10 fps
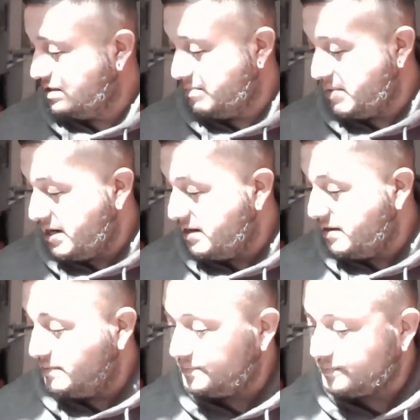I made.
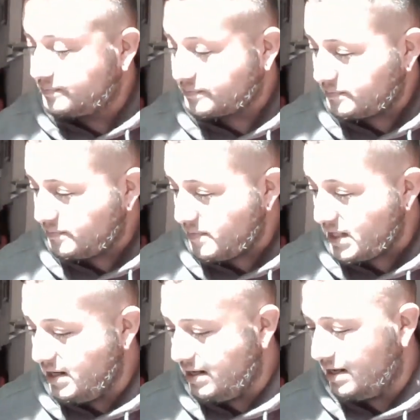
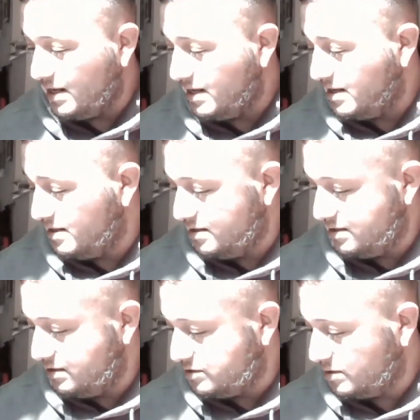And
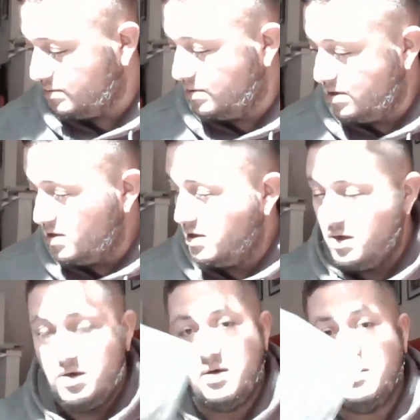so
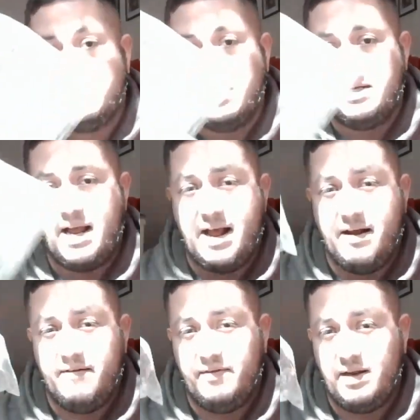it's good to
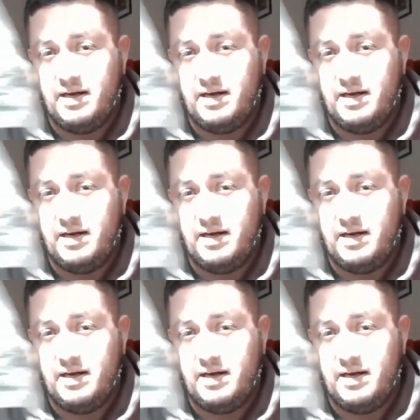have